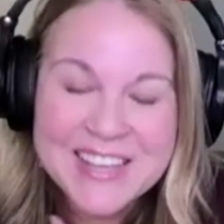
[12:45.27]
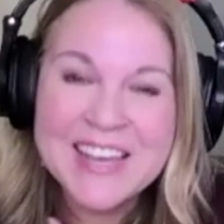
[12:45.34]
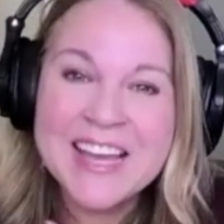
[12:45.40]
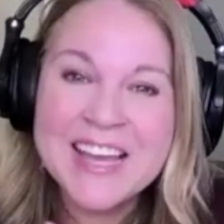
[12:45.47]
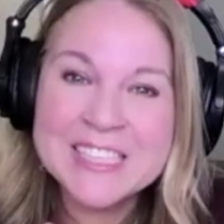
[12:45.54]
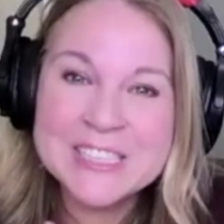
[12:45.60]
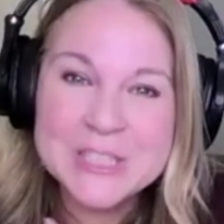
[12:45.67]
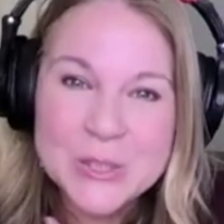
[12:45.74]

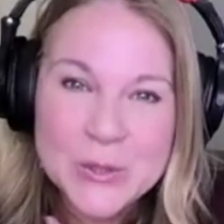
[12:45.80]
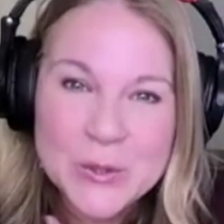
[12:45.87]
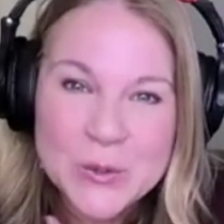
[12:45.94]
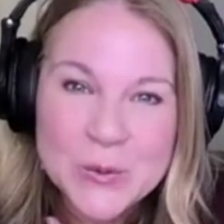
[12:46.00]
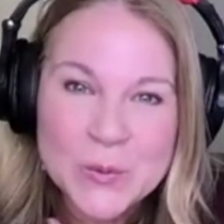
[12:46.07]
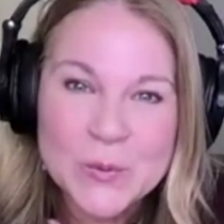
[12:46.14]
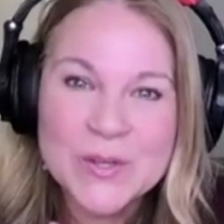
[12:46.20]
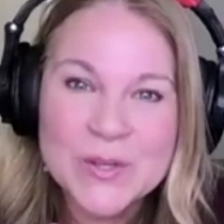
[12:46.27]
And
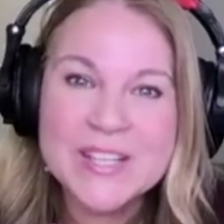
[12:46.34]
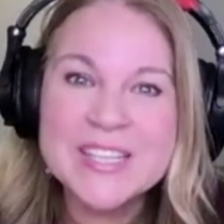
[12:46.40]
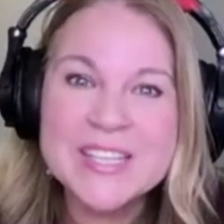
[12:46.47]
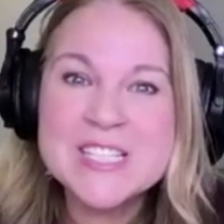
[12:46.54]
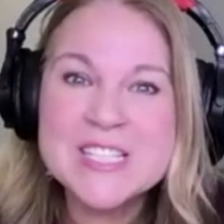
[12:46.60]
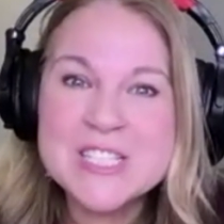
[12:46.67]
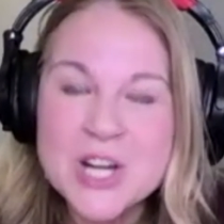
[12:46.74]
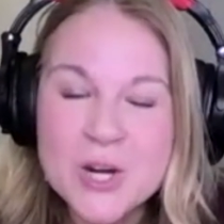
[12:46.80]
two,
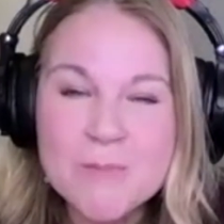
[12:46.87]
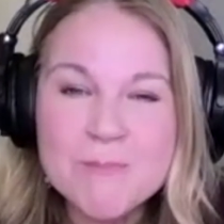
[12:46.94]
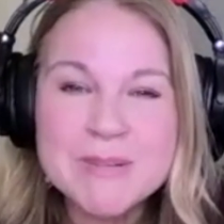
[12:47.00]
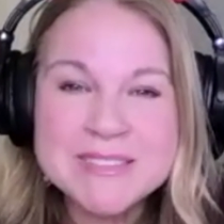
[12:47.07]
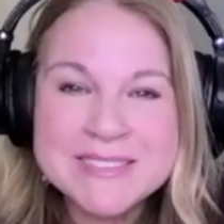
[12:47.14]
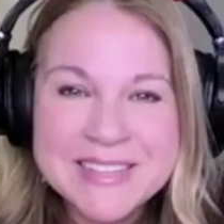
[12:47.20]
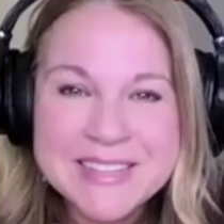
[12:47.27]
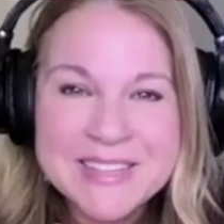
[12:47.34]
start
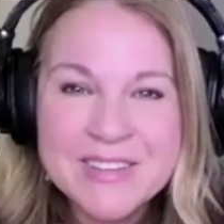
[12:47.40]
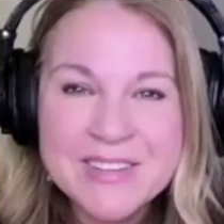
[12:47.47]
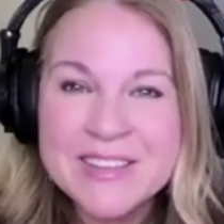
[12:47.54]
believing